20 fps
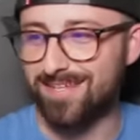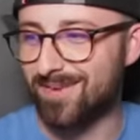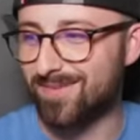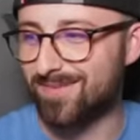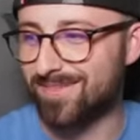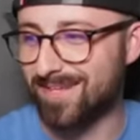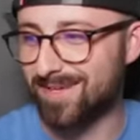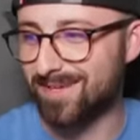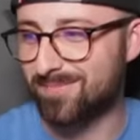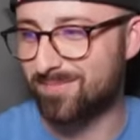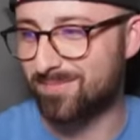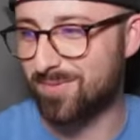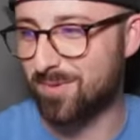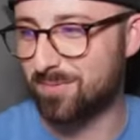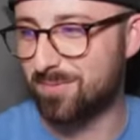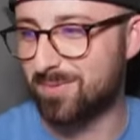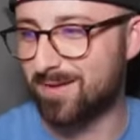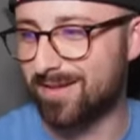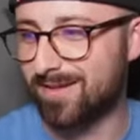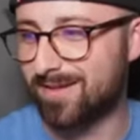I don't think.
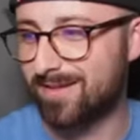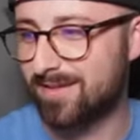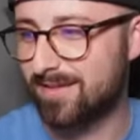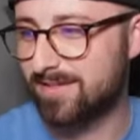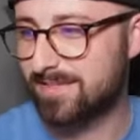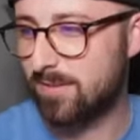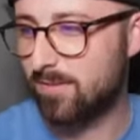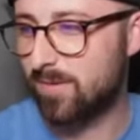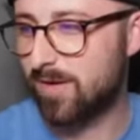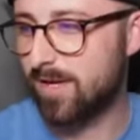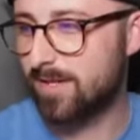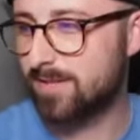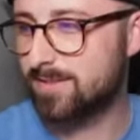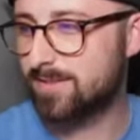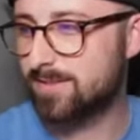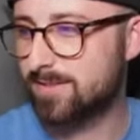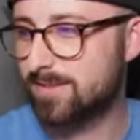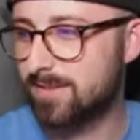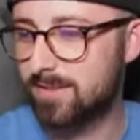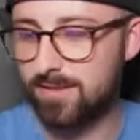Probably. Is that what it
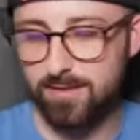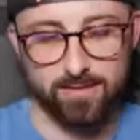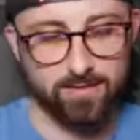is?